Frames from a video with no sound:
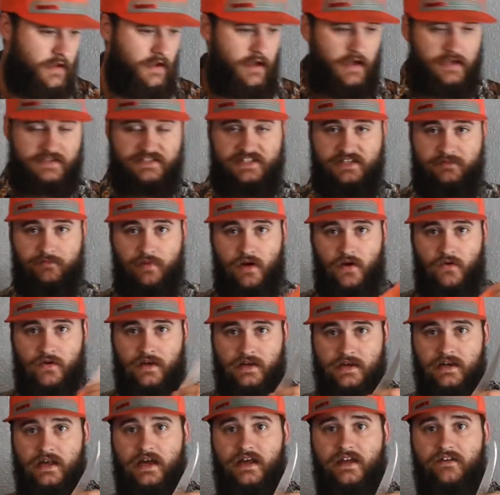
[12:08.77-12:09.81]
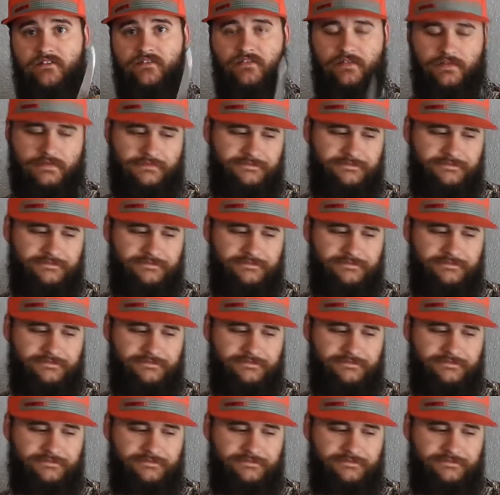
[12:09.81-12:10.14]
a deboning knife,